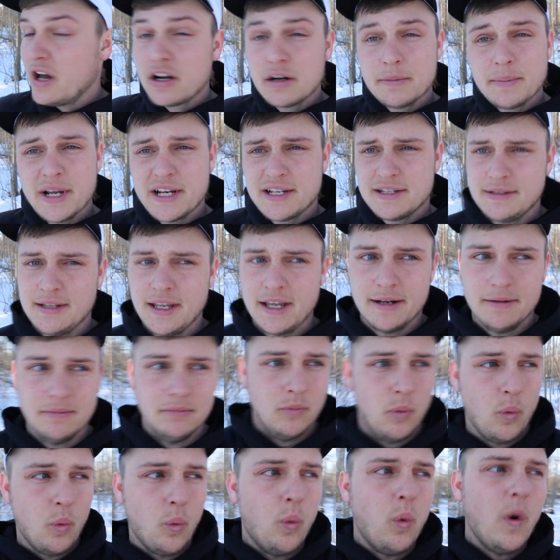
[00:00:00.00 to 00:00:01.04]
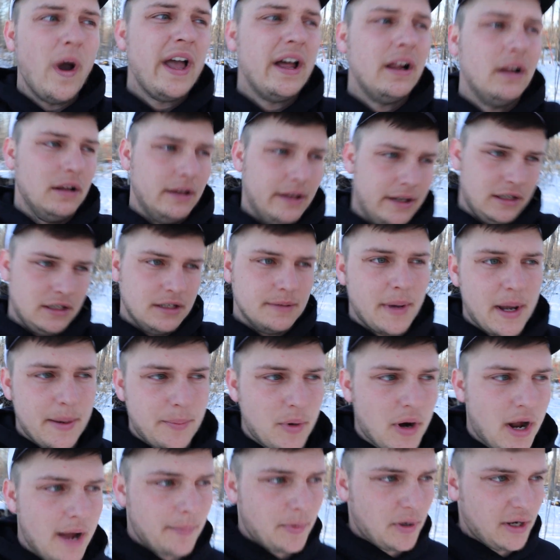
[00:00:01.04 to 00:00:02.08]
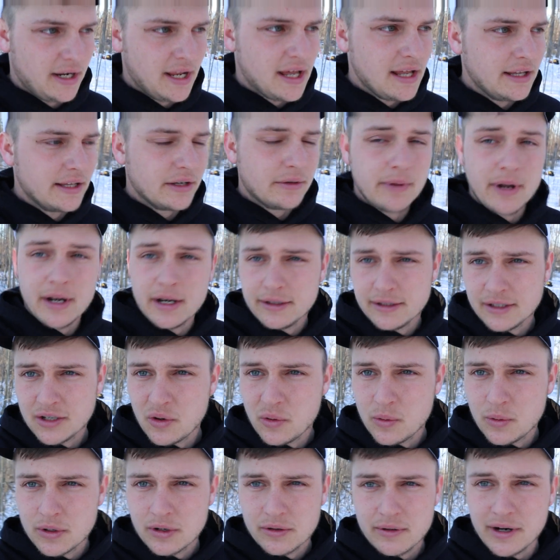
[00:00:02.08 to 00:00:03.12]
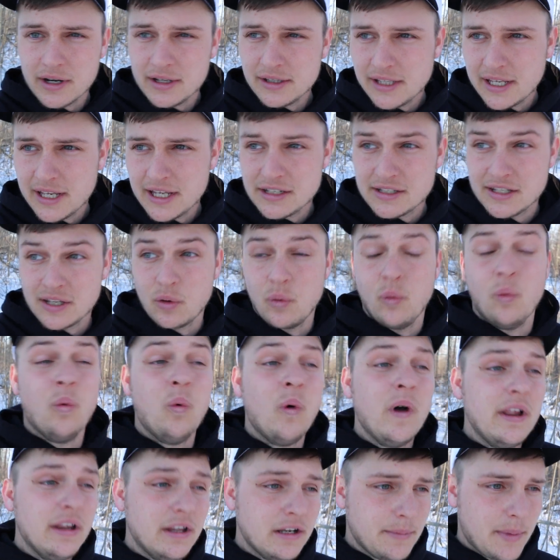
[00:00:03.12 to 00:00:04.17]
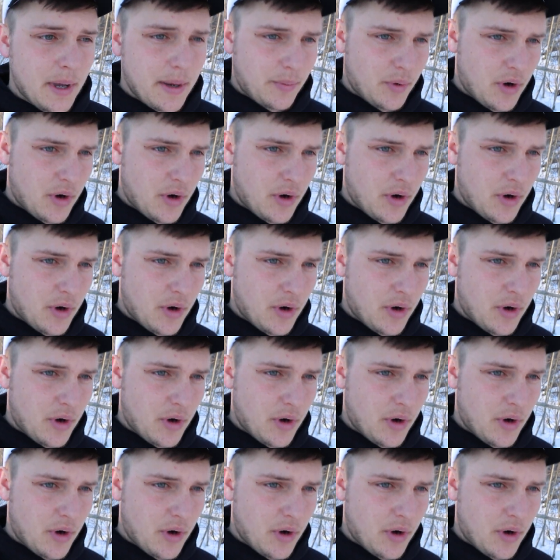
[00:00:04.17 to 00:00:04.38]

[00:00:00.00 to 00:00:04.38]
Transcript: Under my stand, well into my property. Not like right on the corner, right on the edge, like well into my